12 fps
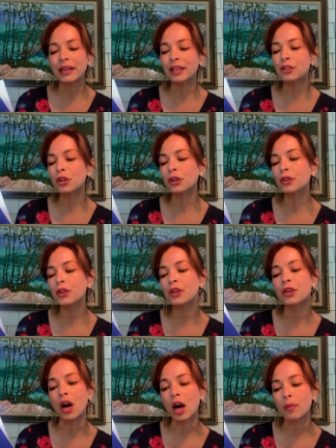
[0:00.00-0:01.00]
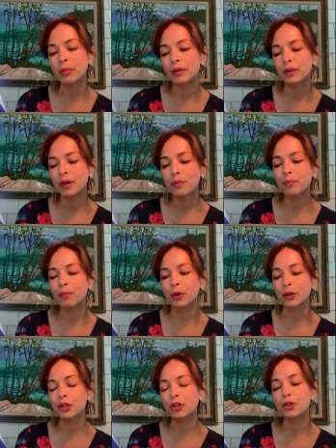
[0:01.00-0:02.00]
Then he turned the knob,
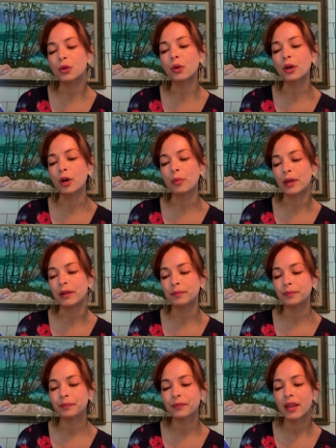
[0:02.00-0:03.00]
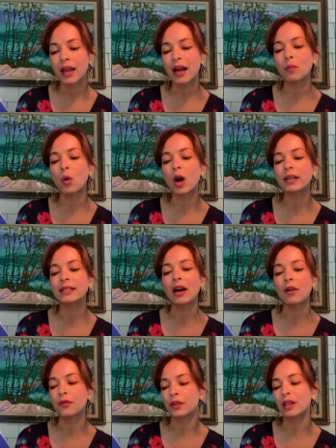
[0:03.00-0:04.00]
pushed the door open, and walked
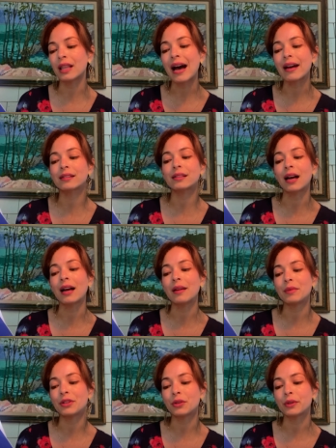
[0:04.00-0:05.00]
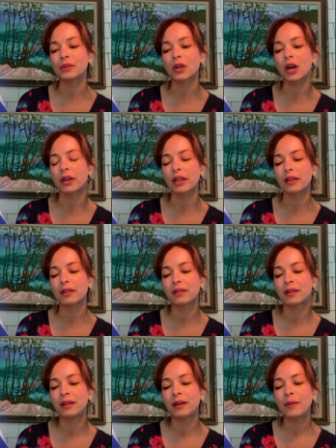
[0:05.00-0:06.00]
out for the last time into his
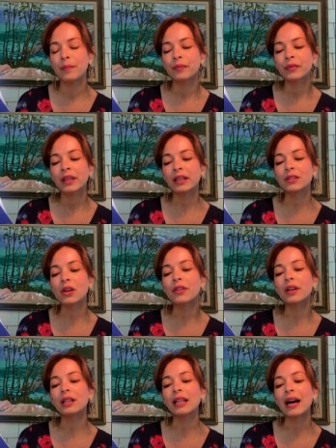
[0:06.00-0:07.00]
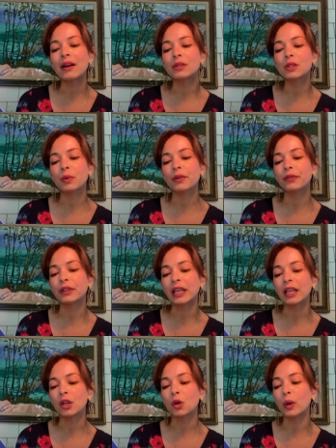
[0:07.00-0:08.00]
garden. He saw the clouds were
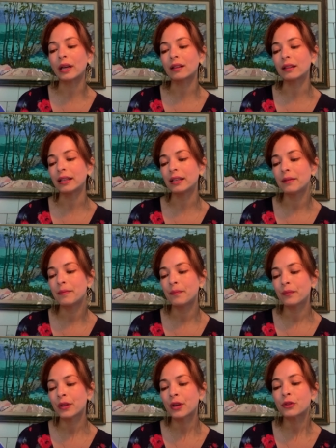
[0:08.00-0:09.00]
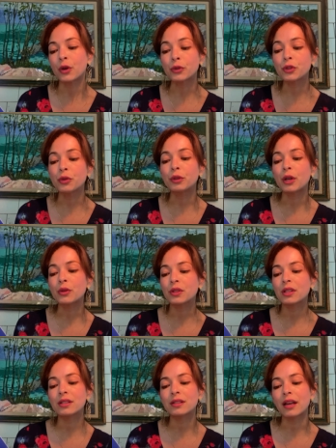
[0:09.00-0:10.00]
fleeing quickly. Those too
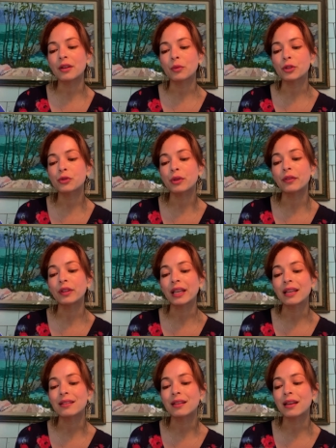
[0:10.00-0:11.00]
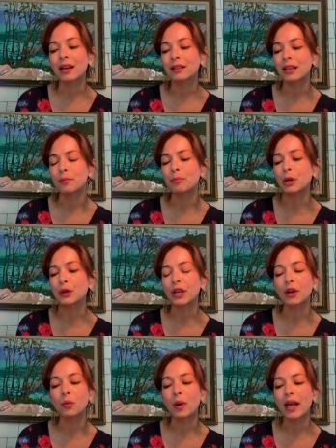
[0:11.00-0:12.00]
close to the sun were shriveling into nothing,
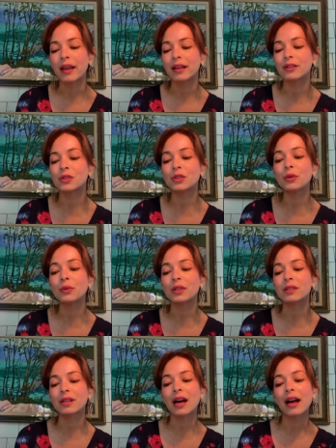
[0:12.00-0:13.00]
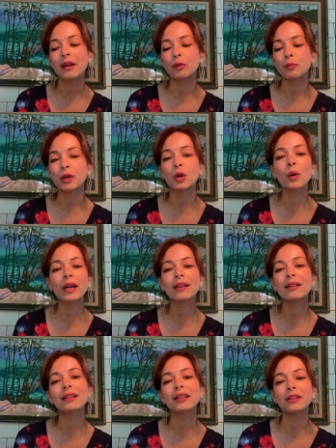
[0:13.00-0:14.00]
burning away, and soon the sky would be
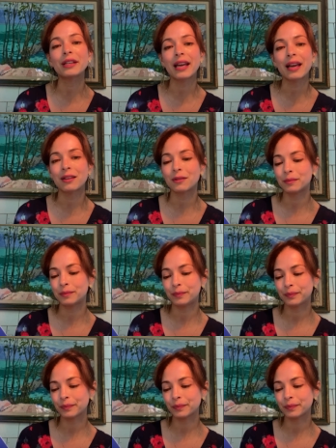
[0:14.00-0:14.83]
quite clear again.